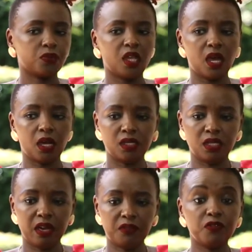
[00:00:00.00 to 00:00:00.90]
And
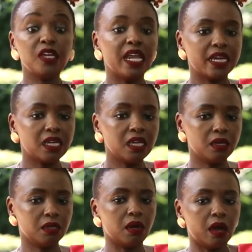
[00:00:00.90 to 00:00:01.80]
I feel like
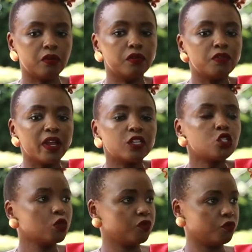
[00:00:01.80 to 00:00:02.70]
a
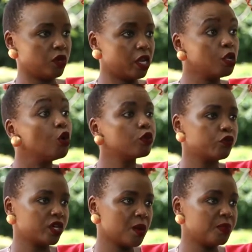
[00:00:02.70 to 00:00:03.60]
reflection of a lot of
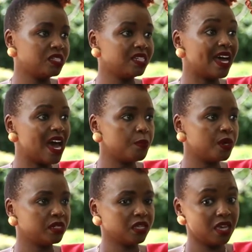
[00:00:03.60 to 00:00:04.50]
what happens in
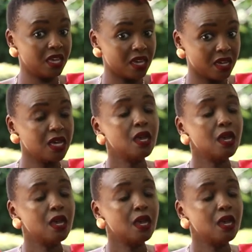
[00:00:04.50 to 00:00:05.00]
urban Kenya,